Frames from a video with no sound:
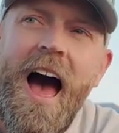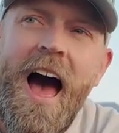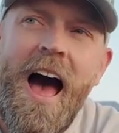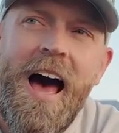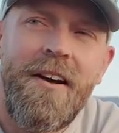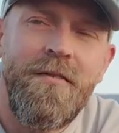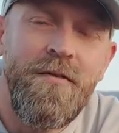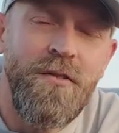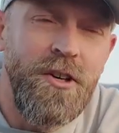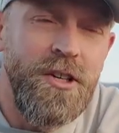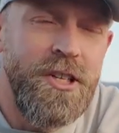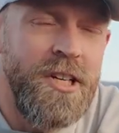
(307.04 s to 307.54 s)

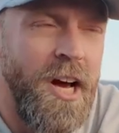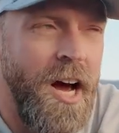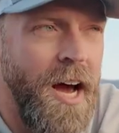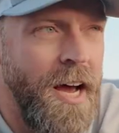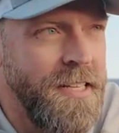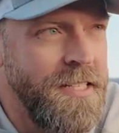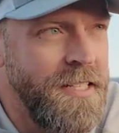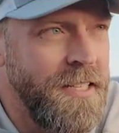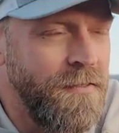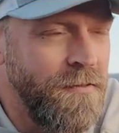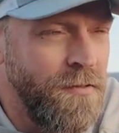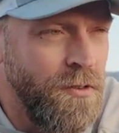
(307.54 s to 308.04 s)

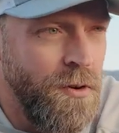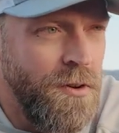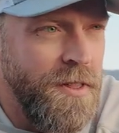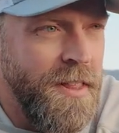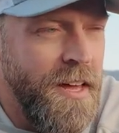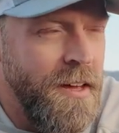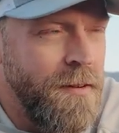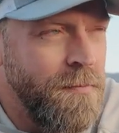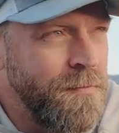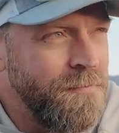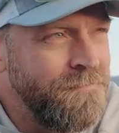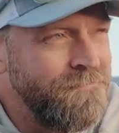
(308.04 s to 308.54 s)
advertising for
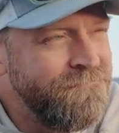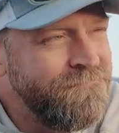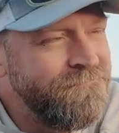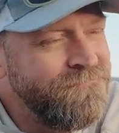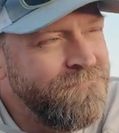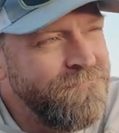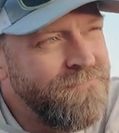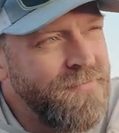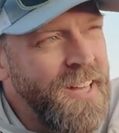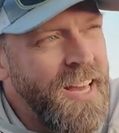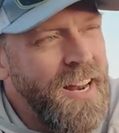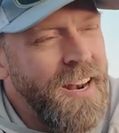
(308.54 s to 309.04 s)
them?
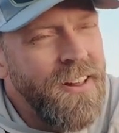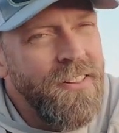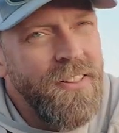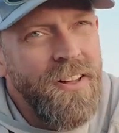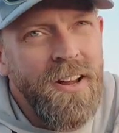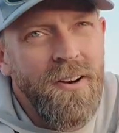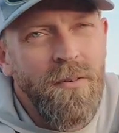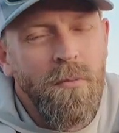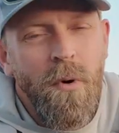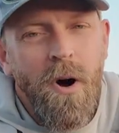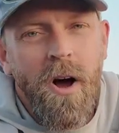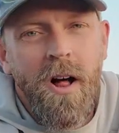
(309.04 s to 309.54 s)
And I
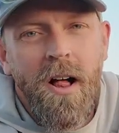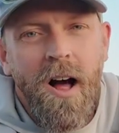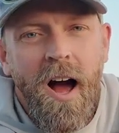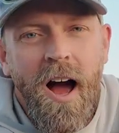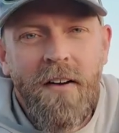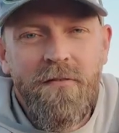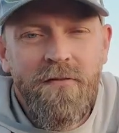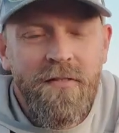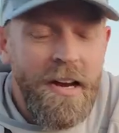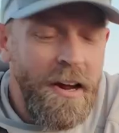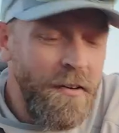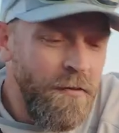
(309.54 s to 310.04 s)
thought, well,
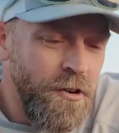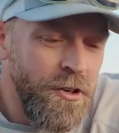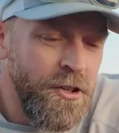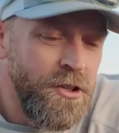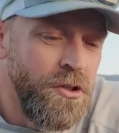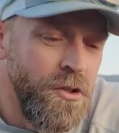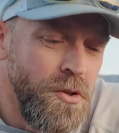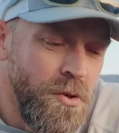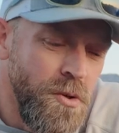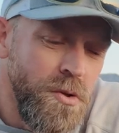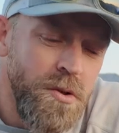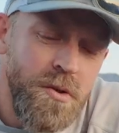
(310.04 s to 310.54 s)
I've never
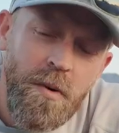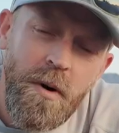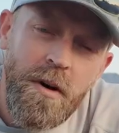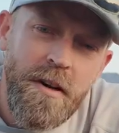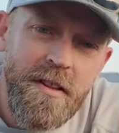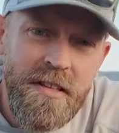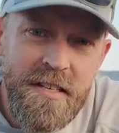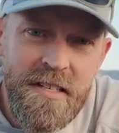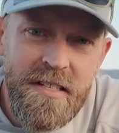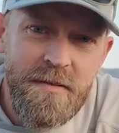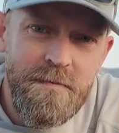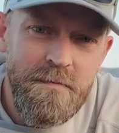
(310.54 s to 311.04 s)
used one
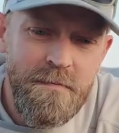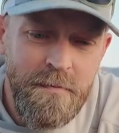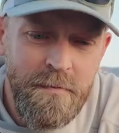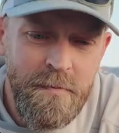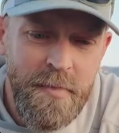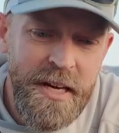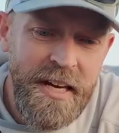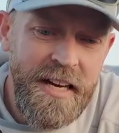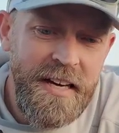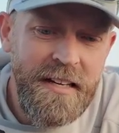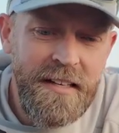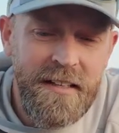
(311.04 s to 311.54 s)
of these
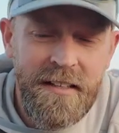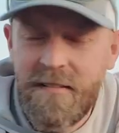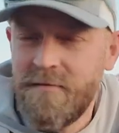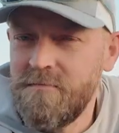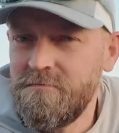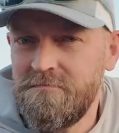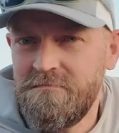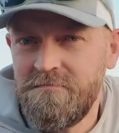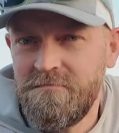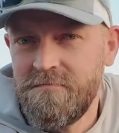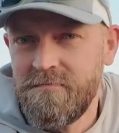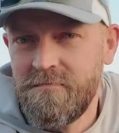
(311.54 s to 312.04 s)
big
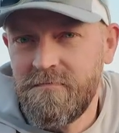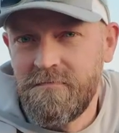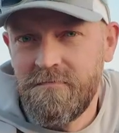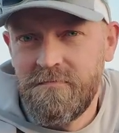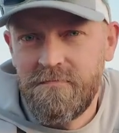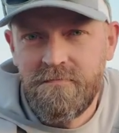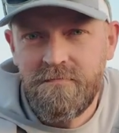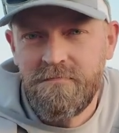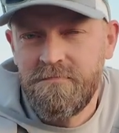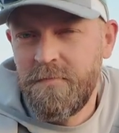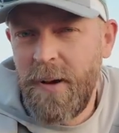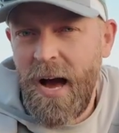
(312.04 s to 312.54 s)

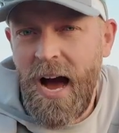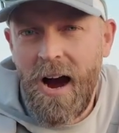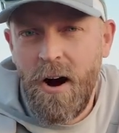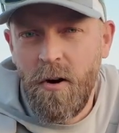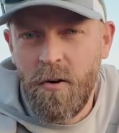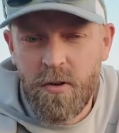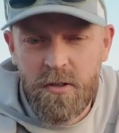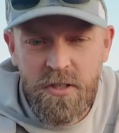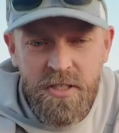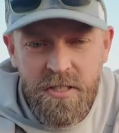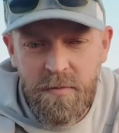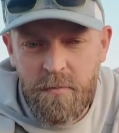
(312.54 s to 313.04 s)

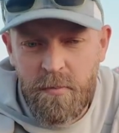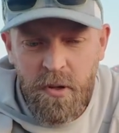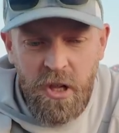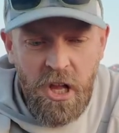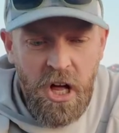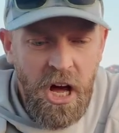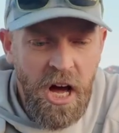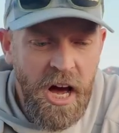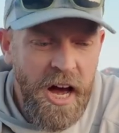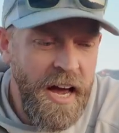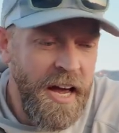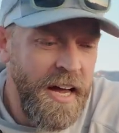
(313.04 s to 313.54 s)
power
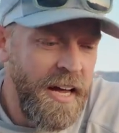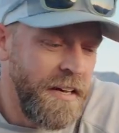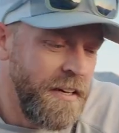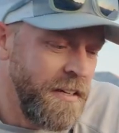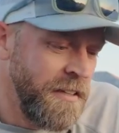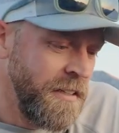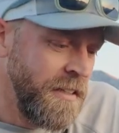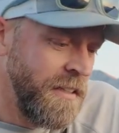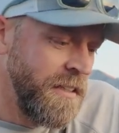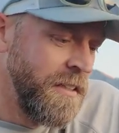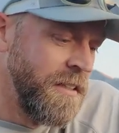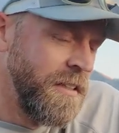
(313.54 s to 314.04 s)

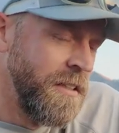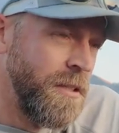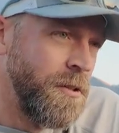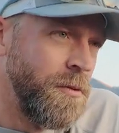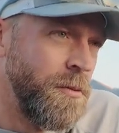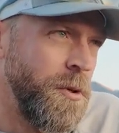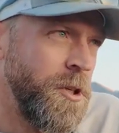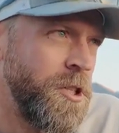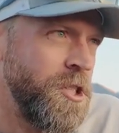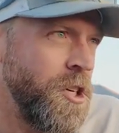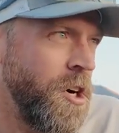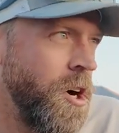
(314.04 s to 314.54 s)
supply,
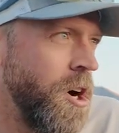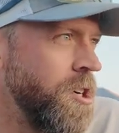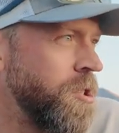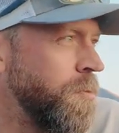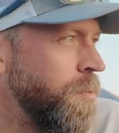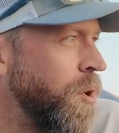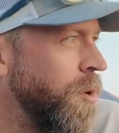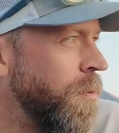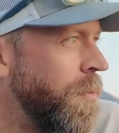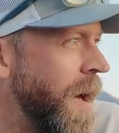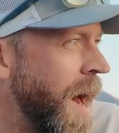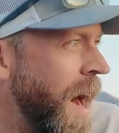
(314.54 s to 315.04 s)

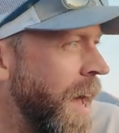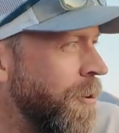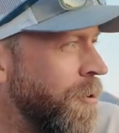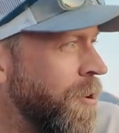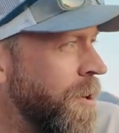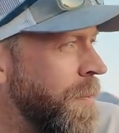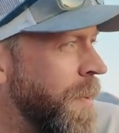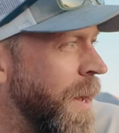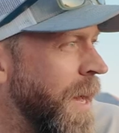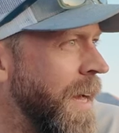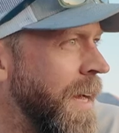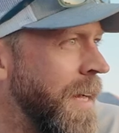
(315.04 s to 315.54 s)
rechargeable
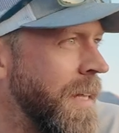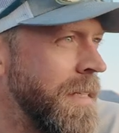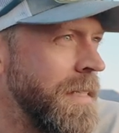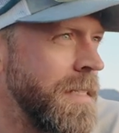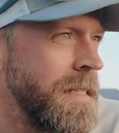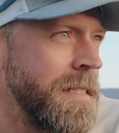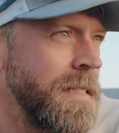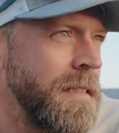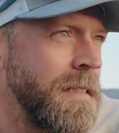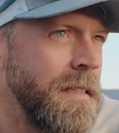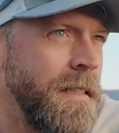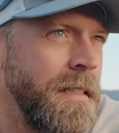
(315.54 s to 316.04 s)
battery
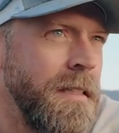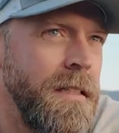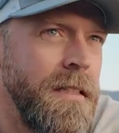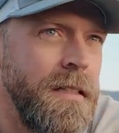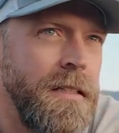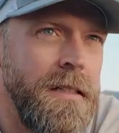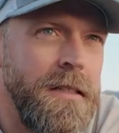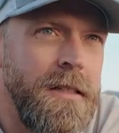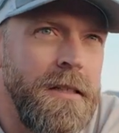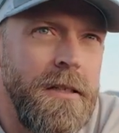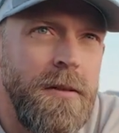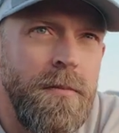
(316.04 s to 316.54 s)
banks,
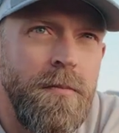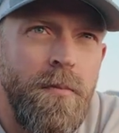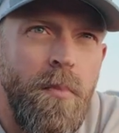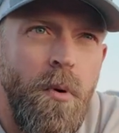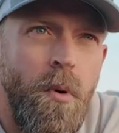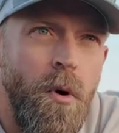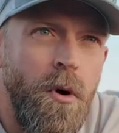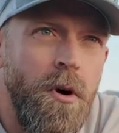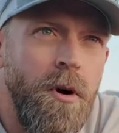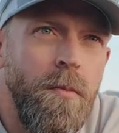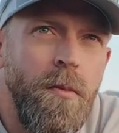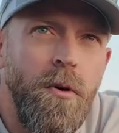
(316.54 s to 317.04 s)

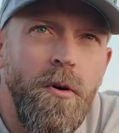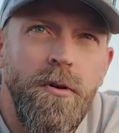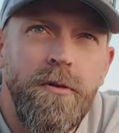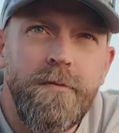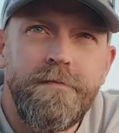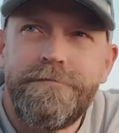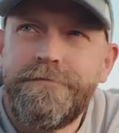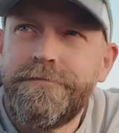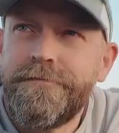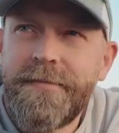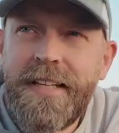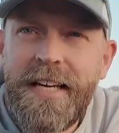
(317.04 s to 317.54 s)

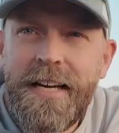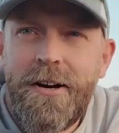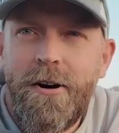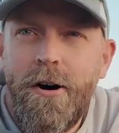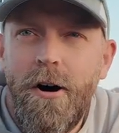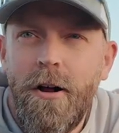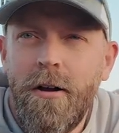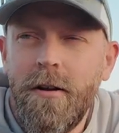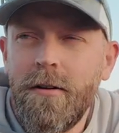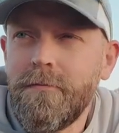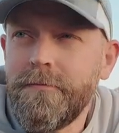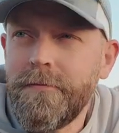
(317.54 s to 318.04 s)
portable, they
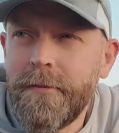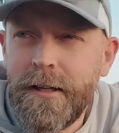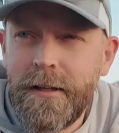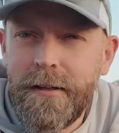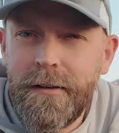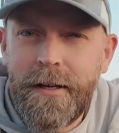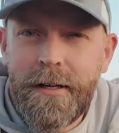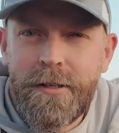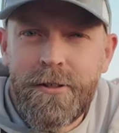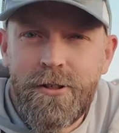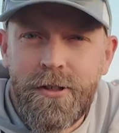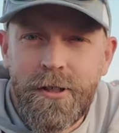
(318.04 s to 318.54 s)
call them
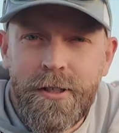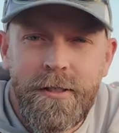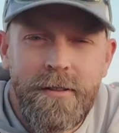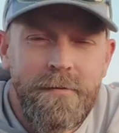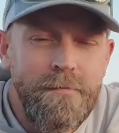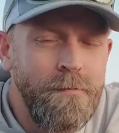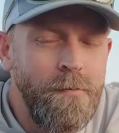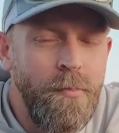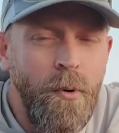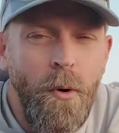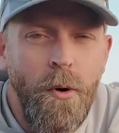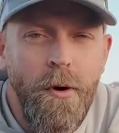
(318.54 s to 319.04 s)
electric
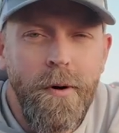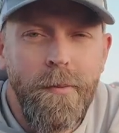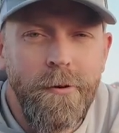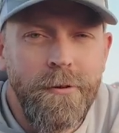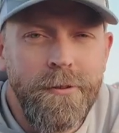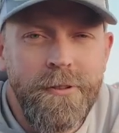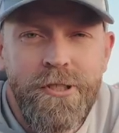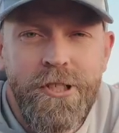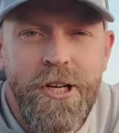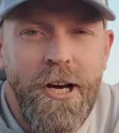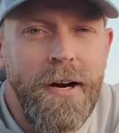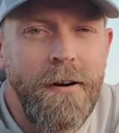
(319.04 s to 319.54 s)

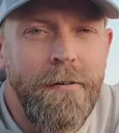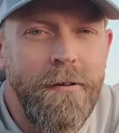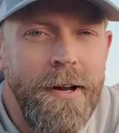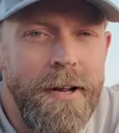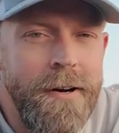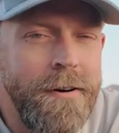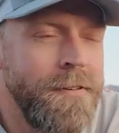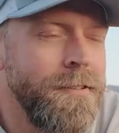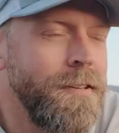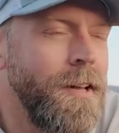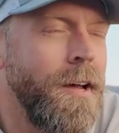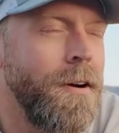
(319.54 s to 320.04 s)
portable
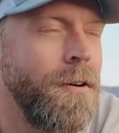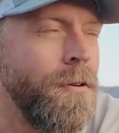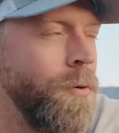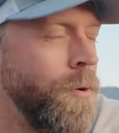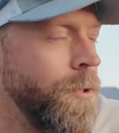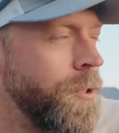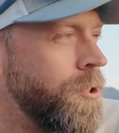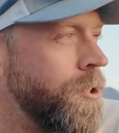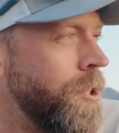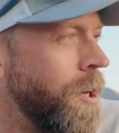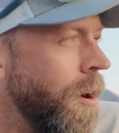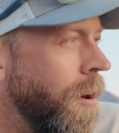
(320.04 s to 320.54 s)
generators. I don't know
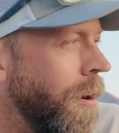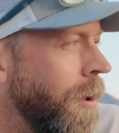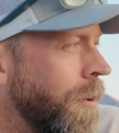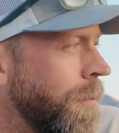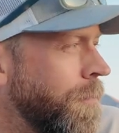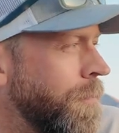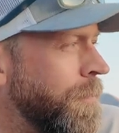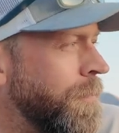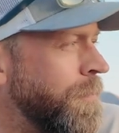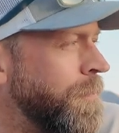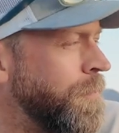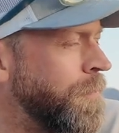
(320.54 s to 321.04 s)
what you call
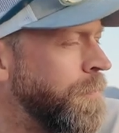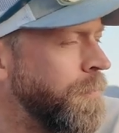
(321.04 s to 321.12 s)
them.